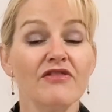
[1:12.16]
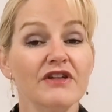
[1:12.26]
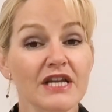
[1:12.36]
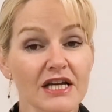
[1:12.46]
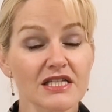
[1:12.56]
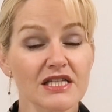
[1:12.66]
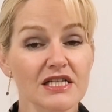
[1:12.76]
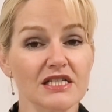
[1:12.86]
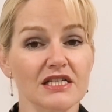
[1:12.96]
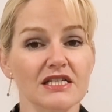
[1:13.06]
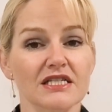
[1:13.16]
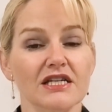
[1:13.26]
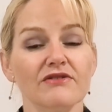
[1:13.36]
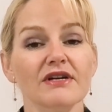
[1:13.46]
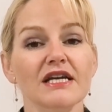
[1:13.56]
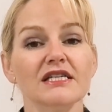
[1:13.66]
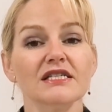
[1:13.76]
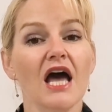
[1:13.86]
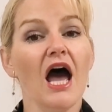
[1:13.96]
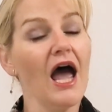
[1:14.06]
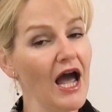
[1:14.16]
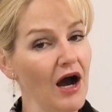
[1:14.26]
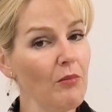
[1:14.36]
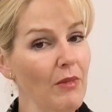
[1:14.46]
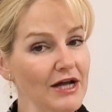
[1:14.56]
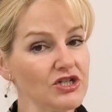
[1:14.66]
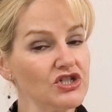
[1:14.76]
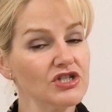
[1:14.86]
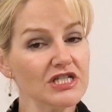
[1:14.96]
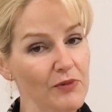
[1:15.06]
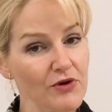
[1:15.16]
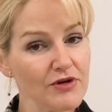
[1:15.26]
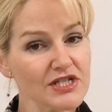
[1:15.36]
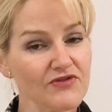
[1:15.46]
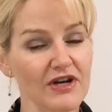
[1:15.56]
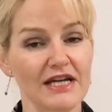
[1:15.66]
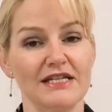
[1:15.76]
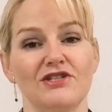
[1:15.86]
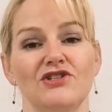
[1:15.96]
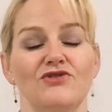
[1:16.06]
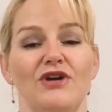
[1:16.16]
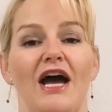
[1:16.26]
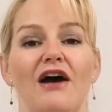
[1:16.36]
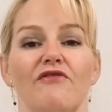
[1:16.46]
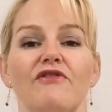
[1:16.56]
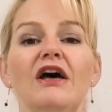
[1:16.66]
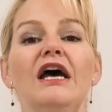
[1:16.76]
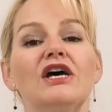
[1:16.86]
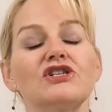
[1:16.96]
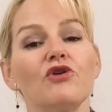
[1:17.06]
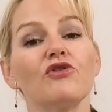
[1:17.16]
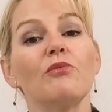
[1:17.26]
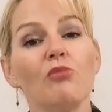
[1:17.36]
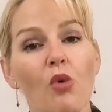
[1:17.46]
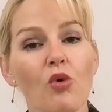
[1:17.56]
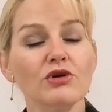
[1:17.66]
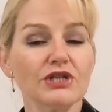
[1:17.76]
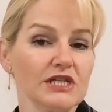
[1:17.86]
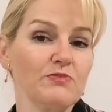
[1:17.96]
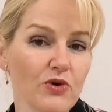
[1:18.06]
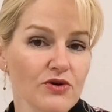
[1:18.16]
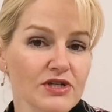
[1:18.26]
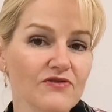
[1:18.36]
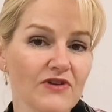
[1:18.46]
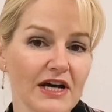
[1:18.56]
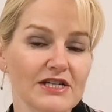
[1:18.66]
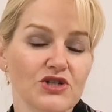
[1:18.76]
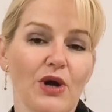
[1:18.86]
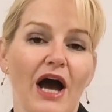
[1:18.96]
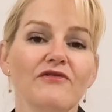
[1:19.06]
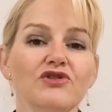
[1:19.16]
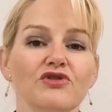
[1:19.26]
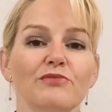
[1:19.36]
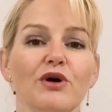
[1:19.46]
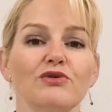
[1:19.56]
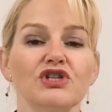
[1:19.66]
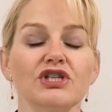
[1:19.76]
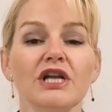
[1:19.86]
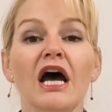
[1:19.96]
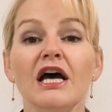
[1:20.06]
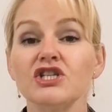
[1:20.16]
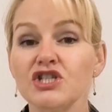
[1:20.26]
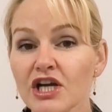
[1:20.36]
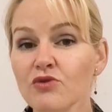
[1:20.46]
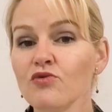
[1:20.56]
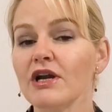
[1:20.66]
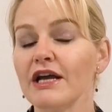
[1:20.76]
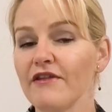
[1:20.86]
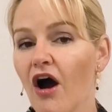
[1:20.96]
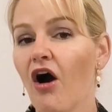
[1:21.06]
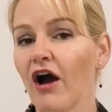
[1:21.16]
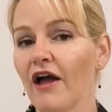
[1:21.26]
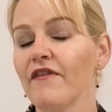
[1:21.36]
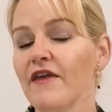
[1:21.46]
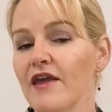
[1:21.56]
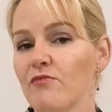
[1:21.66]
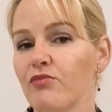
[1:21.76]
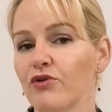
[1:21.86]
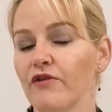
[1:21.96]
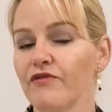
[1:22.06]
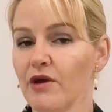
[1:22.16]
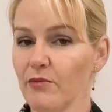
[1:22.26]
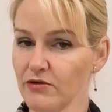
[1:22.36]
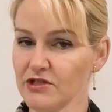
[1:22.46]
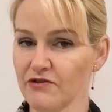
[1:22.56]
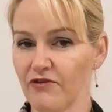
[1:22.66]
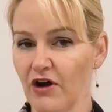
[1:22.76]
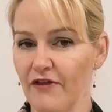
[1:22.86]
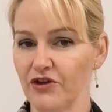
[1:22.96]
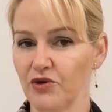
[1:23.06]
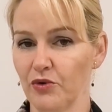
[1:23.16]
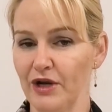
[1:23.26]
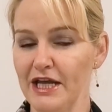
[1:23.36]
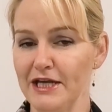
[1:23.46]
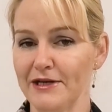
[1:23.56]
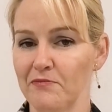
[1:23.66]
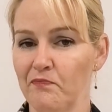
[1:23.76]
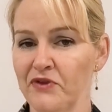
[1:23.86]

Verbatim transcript: The next thing to consider is how much dispersed phase do you have? So the more dispersed phase you have in your emulsion, generally the higher the input of the emulsifier that you will need.